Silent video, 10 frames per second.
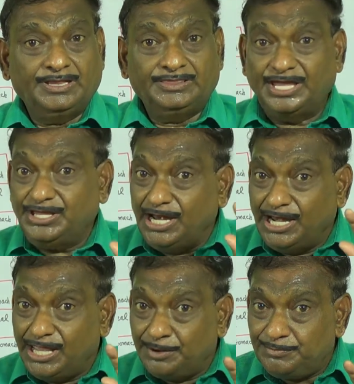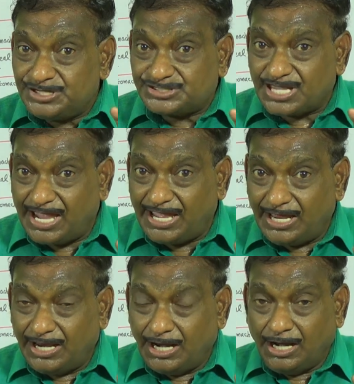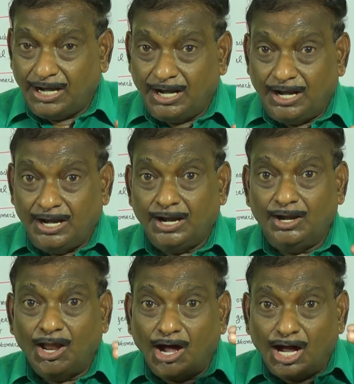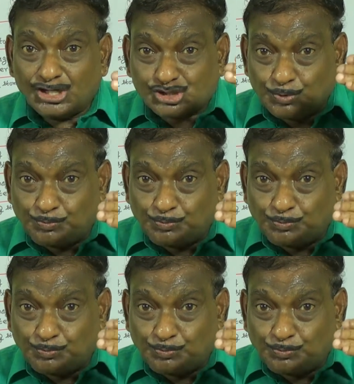The ileum is the last